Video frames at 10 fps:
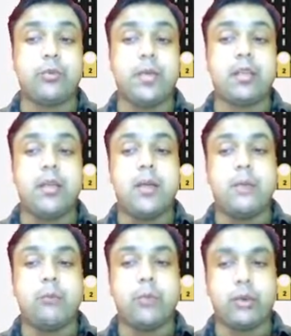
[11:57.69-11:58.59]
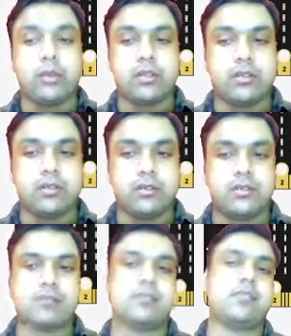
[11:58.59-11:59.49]
with
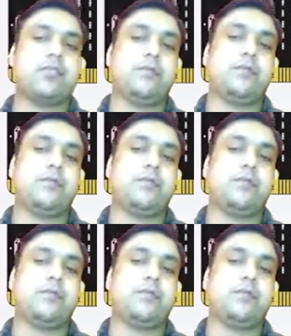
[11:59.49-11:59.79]
motors.